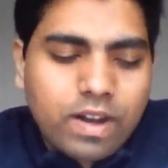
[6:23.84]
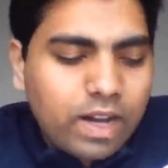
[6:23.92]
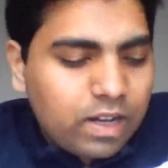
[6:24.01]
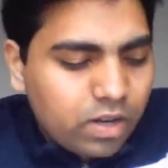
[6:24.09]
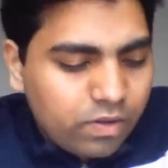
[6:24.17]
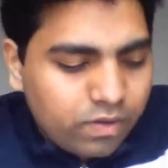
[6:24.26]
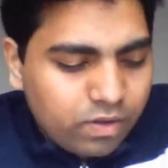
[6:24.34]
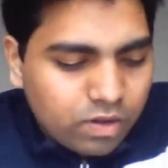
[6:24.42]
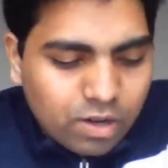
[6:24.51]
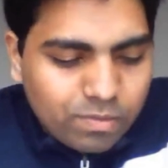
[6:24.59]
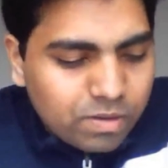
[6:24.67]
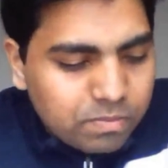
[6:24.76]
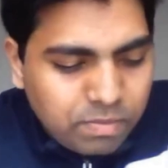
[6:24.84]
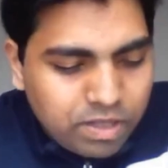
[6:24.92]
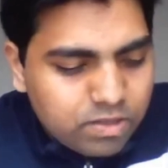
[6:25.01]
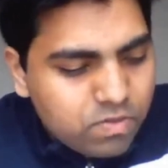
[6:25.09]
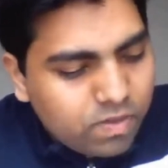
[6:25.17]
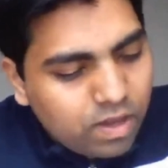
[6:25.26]
right now, if you're coming,
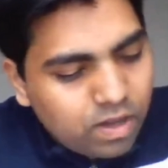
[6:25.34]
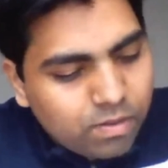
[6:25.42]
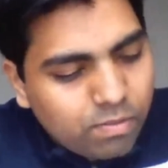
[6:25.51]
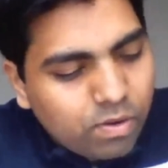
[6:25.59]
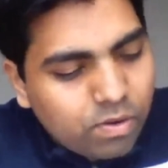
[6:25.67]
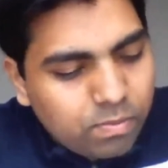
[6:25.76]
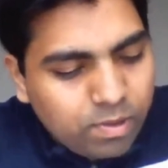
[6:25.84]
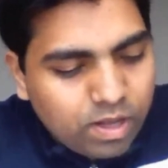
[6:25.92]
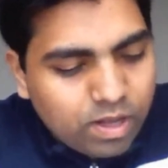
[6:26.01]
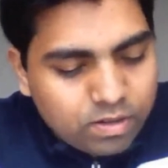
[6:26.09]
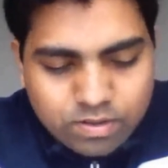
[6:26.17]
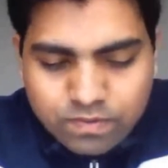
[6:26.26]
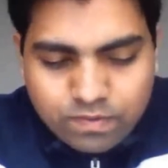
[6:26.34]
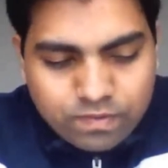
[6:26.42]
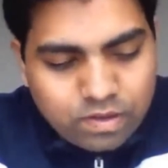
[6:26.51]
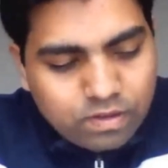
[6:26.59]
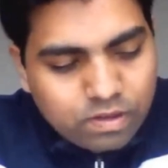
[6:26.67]
please don't think about PR, just